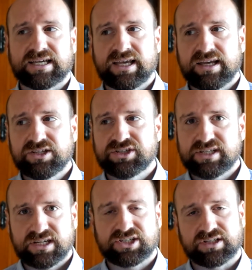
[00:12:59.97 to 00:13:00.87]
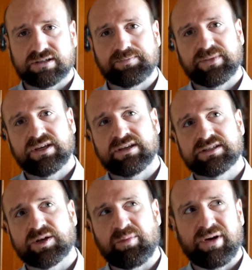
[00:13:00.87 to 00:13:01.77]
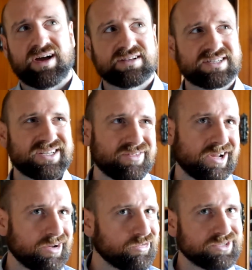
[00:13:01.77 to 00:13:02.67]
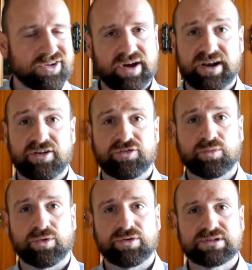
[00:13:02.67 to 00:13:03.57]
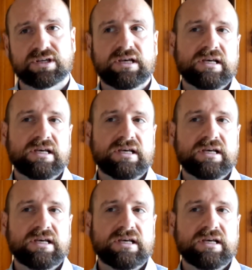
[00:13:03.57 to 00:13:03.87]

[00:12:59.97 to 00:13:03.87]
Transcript: Each section is about 700 to 900 words.